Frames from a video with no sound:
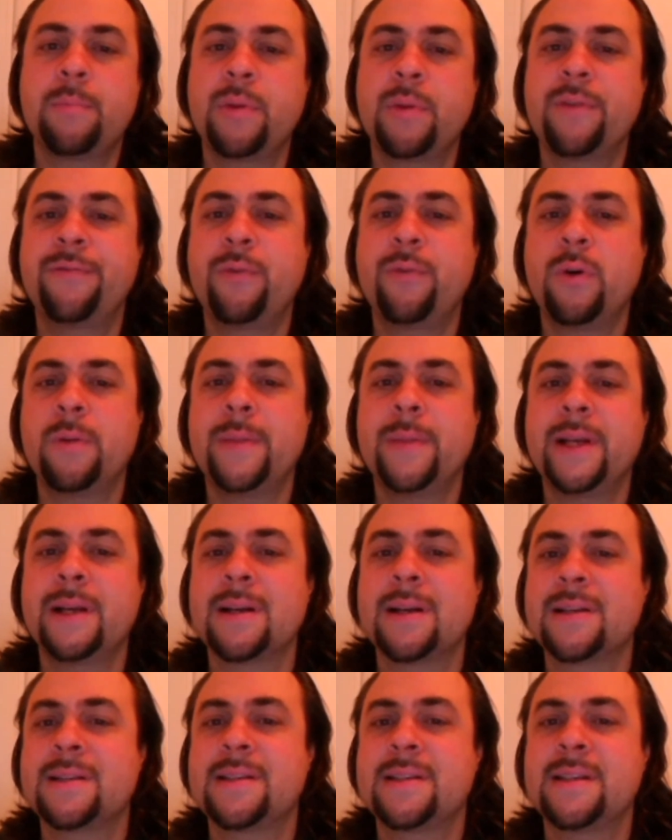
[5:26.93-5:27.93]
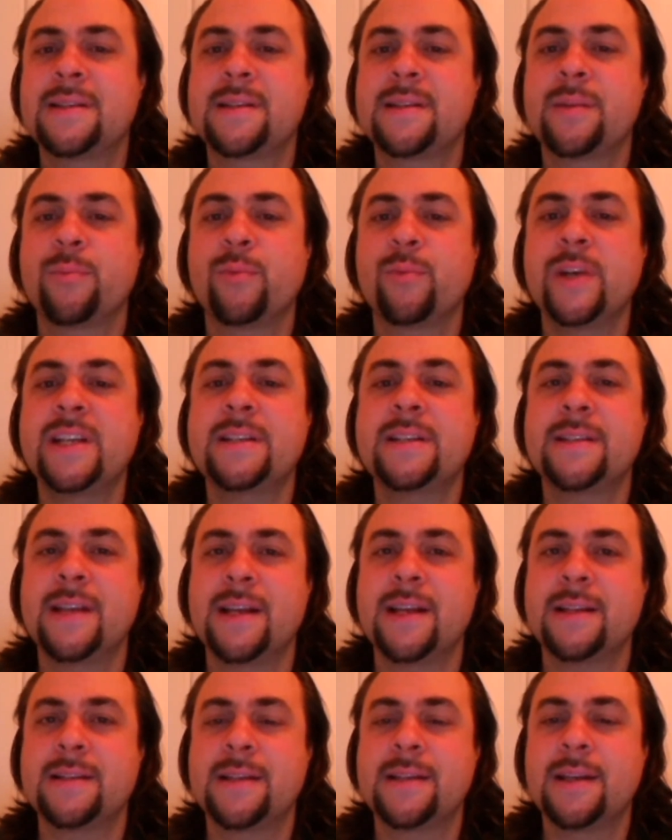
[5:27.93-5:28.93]
Performing a system
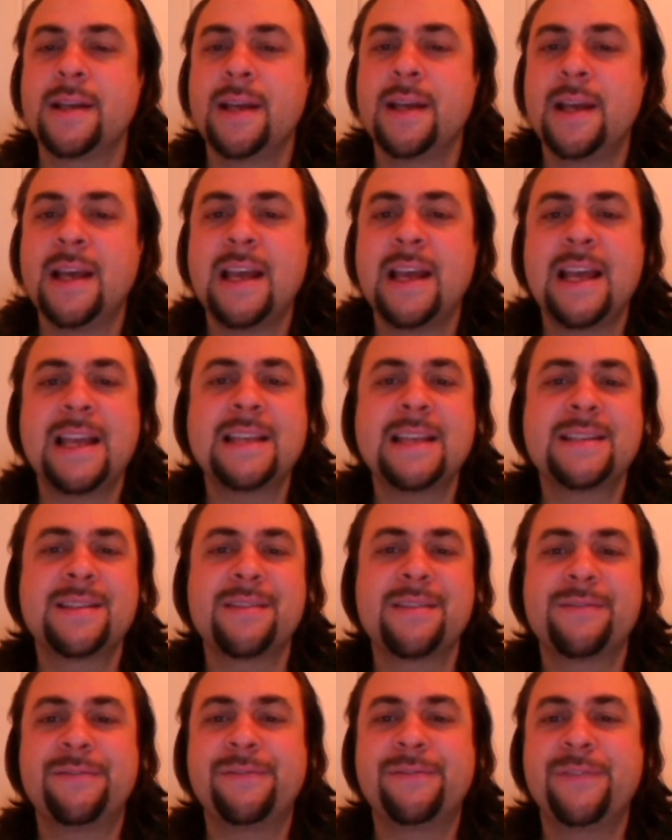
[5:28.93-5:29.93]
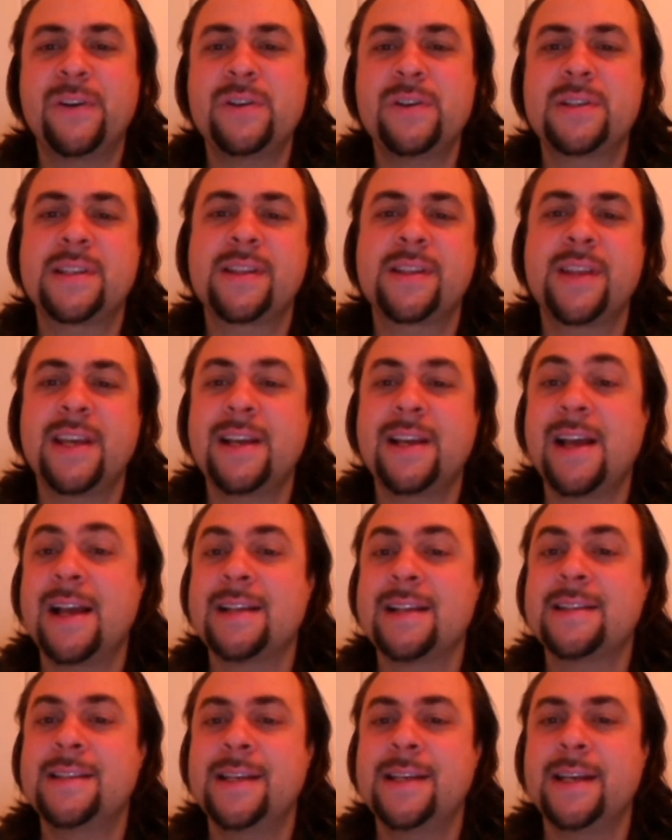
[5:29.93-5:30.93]
reset is the first thing
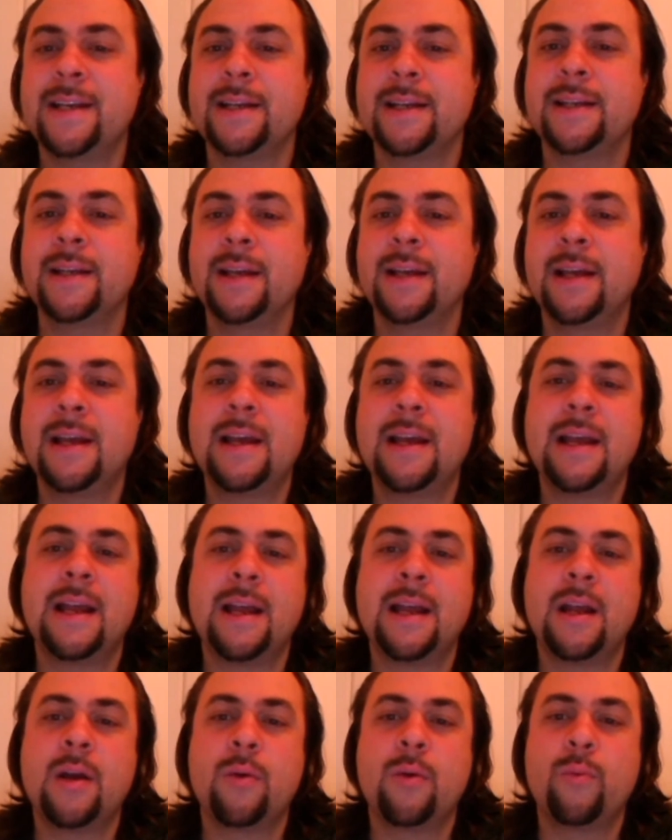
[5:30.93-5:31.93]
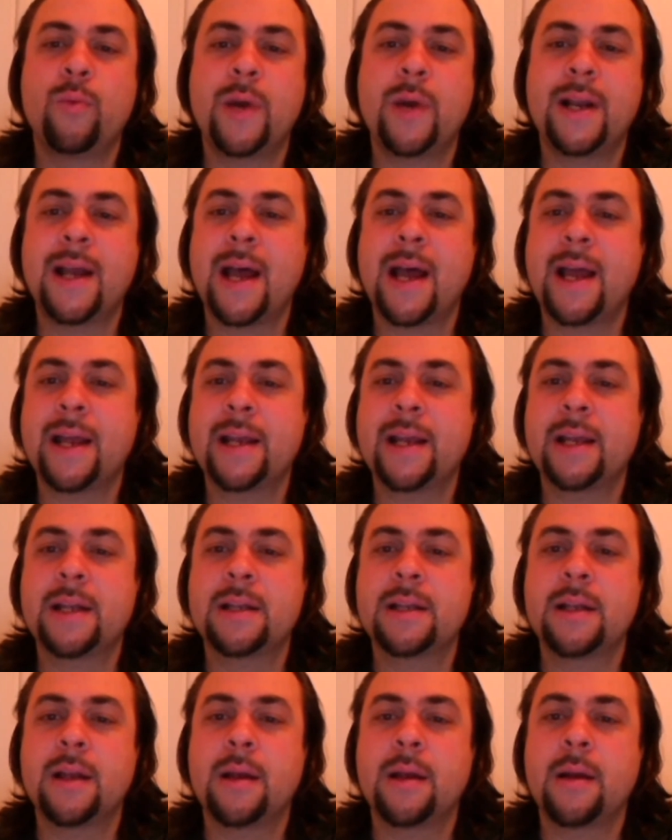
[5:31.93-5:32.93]
I did when I
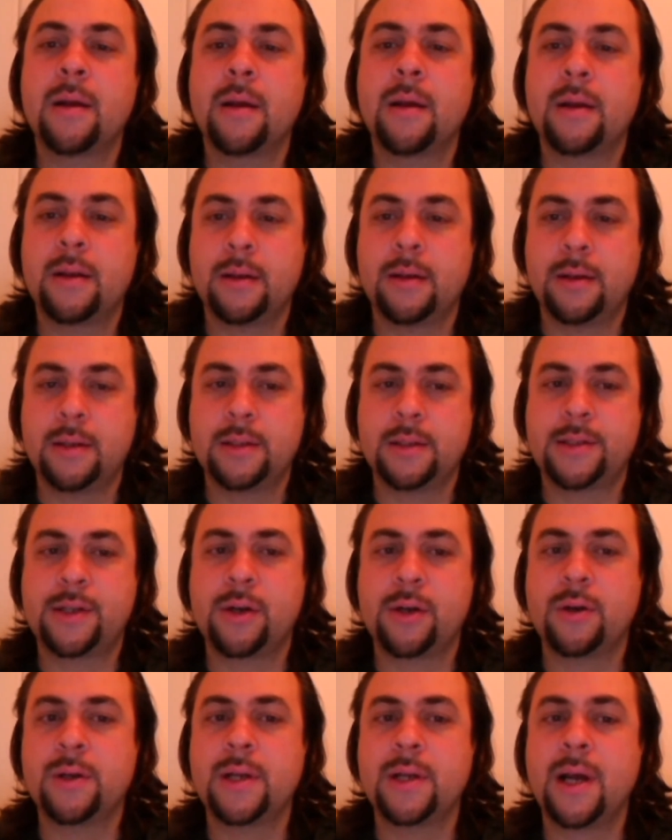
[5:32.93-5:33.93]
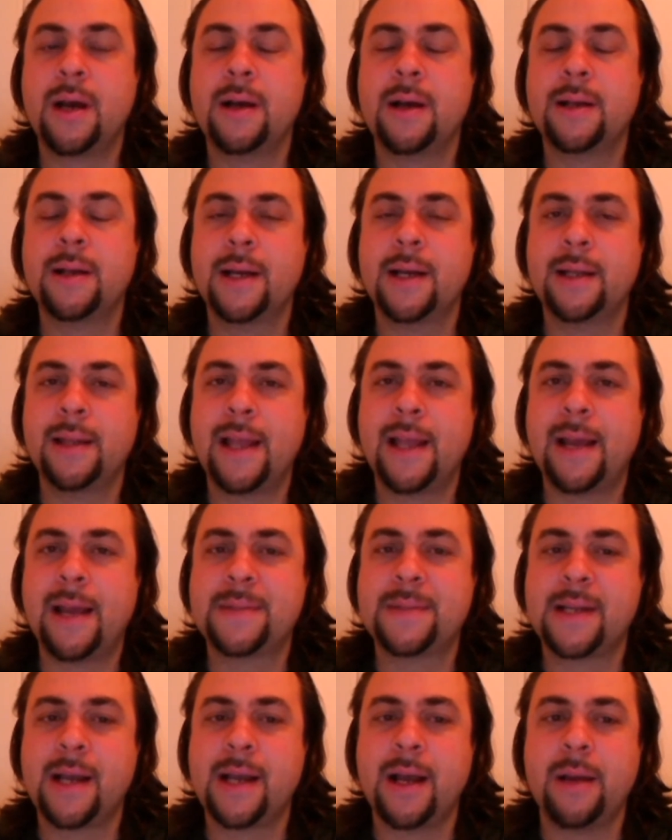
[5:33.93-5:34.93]
turned on a
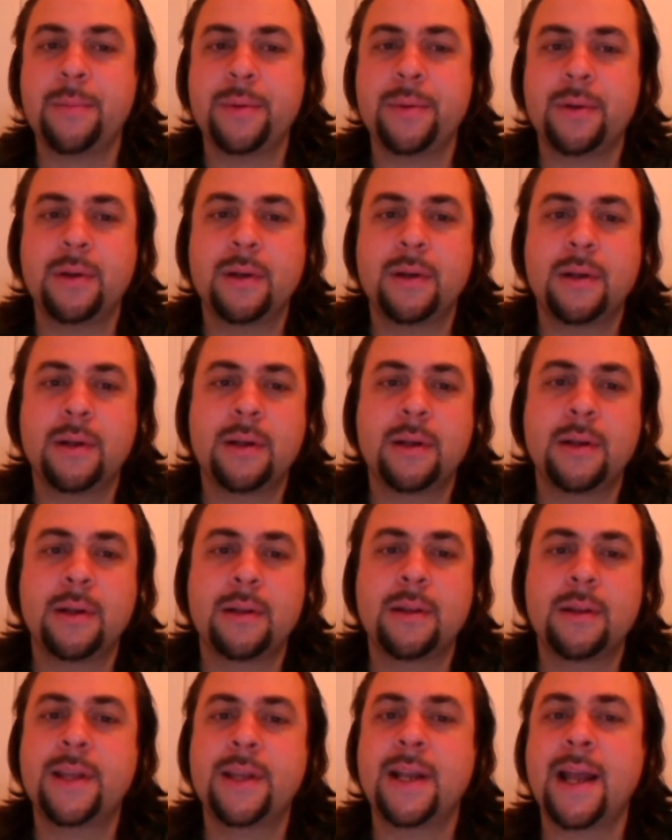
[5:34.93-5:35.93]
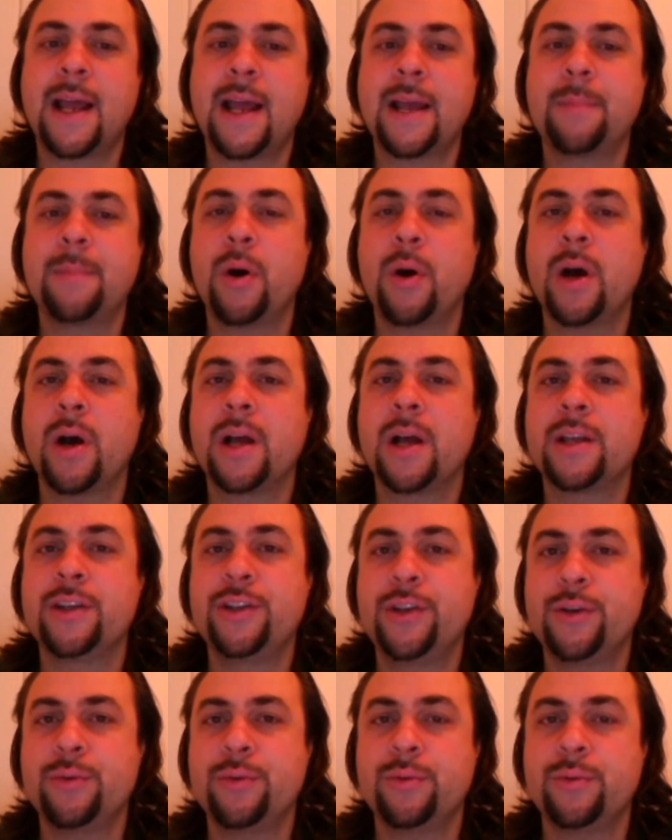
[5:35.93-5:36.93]
laptop that I bought
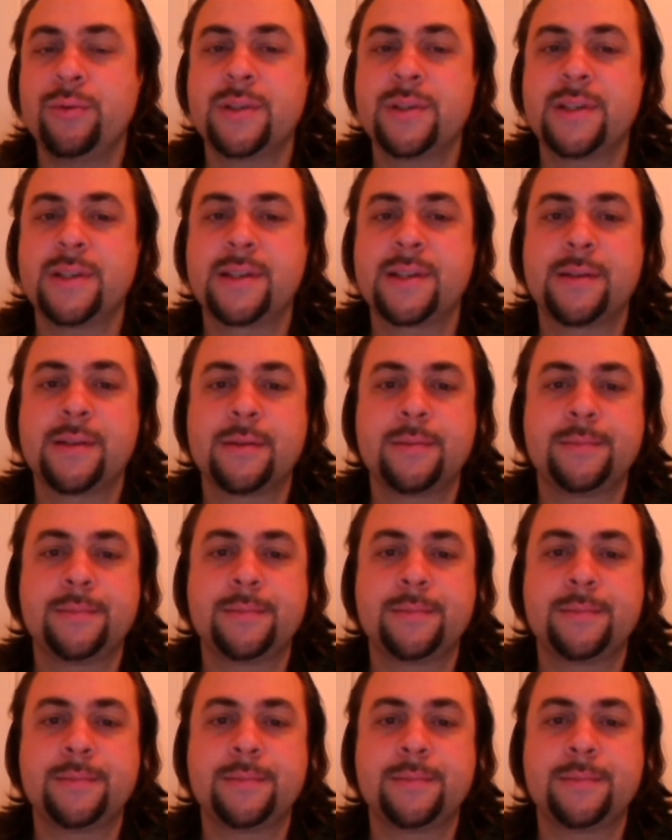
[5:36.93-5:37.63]
used.